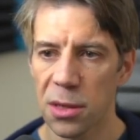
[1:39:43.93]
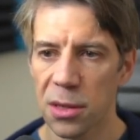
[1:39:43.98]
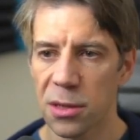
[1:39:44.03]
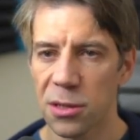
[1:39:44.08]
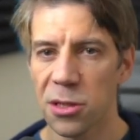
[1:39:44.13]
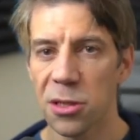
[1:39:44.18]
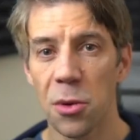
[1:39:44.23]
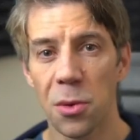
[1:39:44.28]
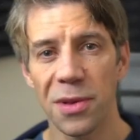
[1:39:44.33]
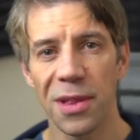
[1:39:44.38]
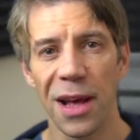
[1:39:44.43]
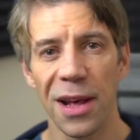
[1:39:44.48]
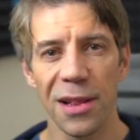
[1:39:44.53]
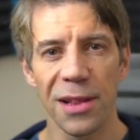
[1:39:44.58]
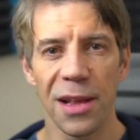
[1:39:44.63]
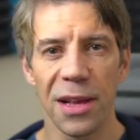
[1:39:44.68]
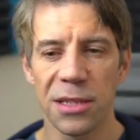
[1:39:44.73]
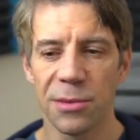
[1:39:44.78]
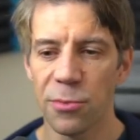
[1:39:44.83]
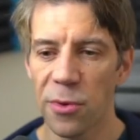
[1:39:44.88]
So with that,
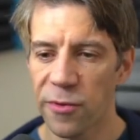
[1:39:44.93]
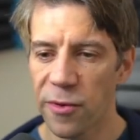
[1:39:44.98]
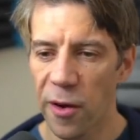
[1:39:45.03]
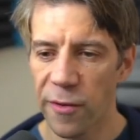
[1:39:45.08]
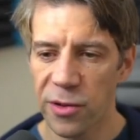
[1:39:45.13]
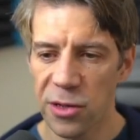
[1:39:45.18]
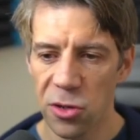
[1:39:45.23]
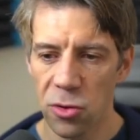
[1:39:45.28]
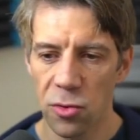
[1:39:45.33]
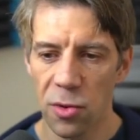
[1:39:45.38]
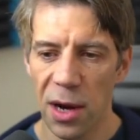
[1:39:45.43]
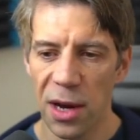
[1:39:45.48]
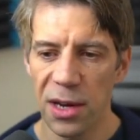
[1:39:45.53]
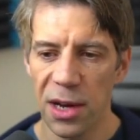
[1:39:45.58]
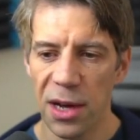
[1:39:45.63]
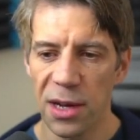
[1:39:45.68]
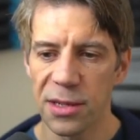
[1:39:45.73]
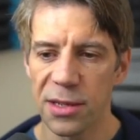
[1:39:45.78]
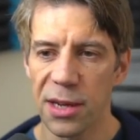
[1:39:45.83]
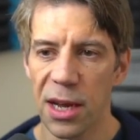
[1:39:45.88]
let's move over to Rider
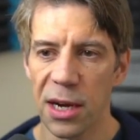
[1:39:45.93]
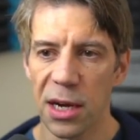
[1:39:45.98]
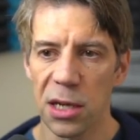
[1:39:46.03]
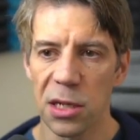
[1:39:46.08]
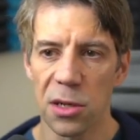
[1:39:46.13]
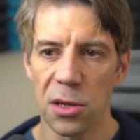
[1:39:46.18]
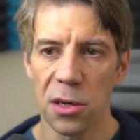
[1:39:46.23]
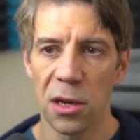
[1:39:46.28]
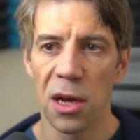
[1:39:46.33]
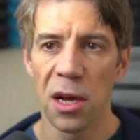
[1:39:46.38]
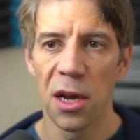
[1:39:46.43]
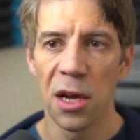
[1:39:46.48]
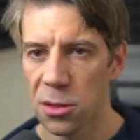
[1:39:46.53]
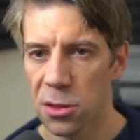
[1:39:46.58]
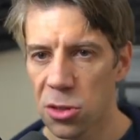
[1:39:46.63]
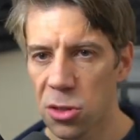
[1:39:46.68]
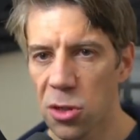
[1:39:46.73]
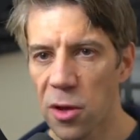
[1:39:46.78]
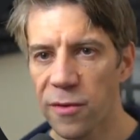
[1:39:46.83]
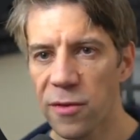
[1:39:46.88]
and take a look.
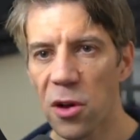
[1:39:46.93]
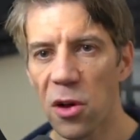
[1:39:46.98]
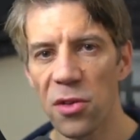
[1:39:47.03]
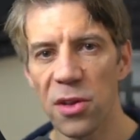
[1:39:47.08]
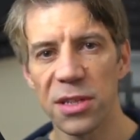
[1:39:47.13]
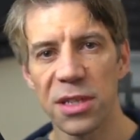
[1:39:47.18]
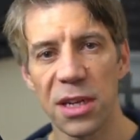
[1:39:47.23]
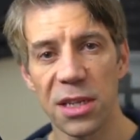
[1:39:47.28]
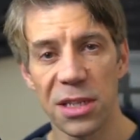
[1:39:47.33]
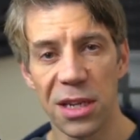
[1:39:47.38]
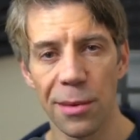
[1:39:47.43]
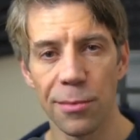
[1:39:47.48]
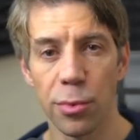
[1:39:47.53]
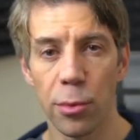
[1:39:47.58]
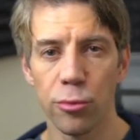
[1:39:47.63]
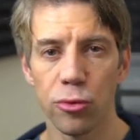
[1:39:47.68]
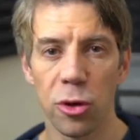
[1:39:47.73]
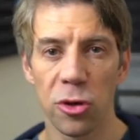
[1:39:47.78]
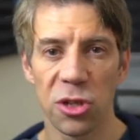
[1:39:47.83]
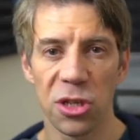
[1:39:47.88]
So I've got this example
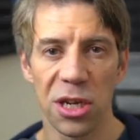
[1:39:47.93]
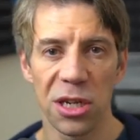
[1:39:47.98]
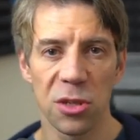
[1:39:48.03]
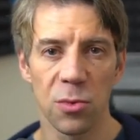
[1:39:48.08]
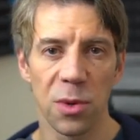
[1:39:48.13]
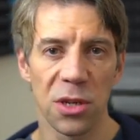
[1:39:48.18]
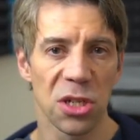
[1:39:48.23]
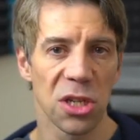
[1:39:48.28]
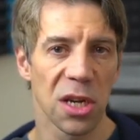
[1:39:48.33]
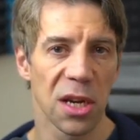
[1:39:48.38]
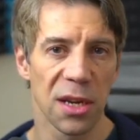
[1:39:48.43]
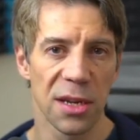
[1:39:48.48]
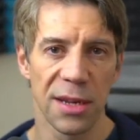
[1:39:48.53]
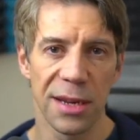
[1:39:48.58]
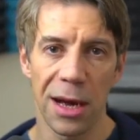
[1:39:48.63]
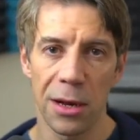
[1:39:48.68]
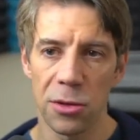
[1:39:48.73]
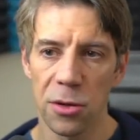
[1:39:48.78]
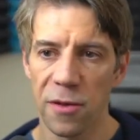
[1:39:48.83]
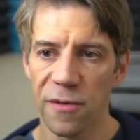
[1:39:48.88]
project which you can
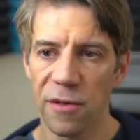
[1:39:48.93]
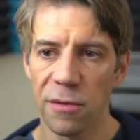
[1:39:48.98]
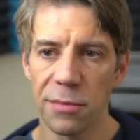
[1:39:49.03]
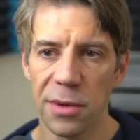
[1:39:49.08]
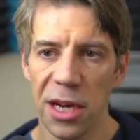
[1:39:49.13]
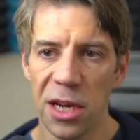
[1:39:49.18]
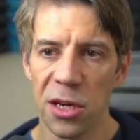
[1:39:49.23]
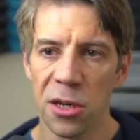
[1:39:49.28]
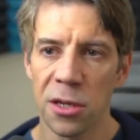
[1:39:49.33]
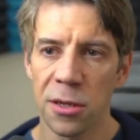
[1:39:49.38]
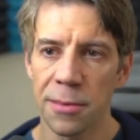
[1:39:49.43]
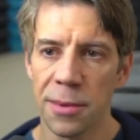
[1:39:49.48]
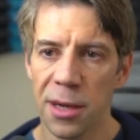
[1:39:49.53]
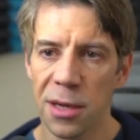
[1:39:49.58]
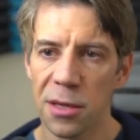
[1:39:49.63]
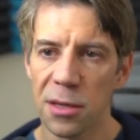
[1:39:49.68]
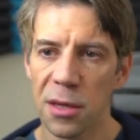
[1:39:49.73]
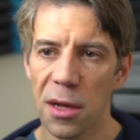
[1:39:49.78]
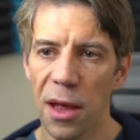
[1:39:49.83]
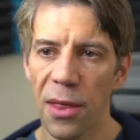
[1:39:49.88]
download from GitHub,
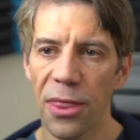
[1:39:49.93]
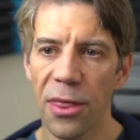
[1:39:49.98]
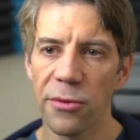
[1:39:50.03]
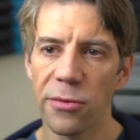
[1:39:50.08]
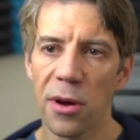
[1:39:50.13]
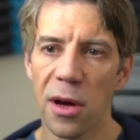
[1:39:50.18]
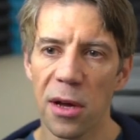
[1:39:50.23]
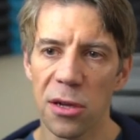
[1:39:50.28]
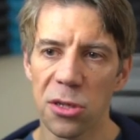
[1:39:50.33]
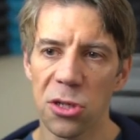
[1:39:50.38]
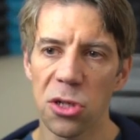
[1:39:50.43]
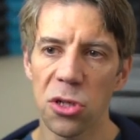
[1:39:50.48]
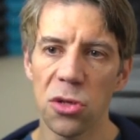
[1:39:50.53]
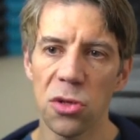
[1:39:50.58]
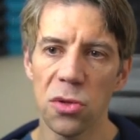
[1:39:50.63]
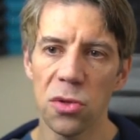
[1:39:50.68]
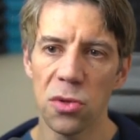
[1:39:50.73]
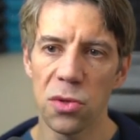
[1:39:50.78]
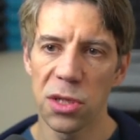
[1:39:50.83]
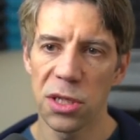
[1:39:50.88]
and there are
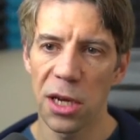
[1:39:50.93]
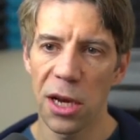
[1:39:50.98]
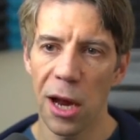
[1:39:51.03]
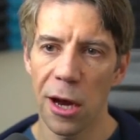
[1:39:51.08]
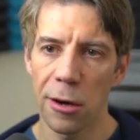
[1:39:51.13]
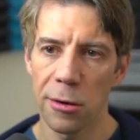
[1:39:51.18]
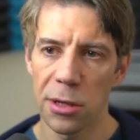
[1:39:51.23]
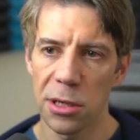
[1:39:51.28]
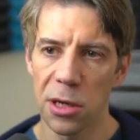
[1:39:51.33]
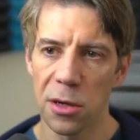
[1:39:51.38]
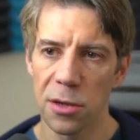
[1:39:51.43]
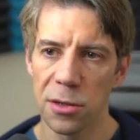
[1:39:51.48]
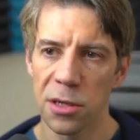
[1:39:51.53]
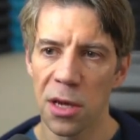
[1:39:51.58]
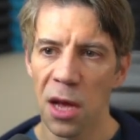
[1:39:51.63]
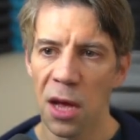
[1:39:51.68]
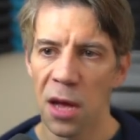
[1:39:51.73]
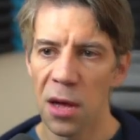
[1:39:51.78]
two scenarios.